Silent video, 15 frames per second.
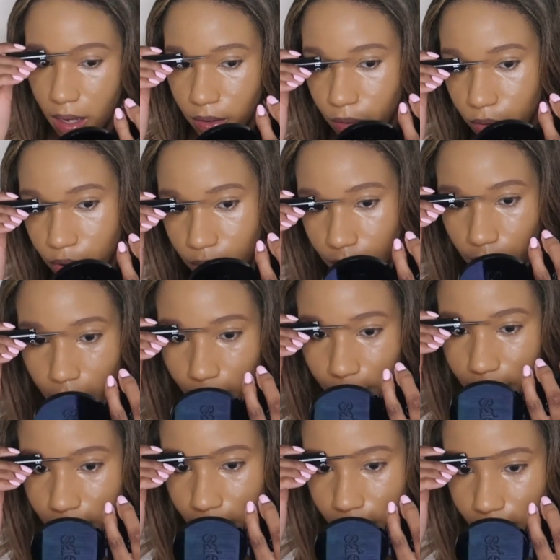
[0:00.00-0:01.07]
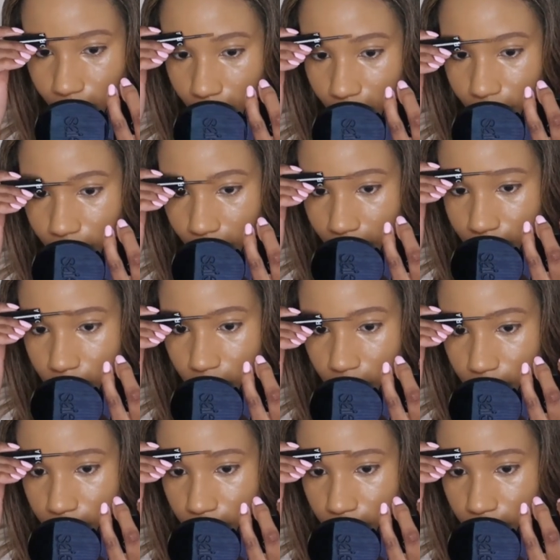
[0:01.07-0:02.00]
Usually on my days off, I try to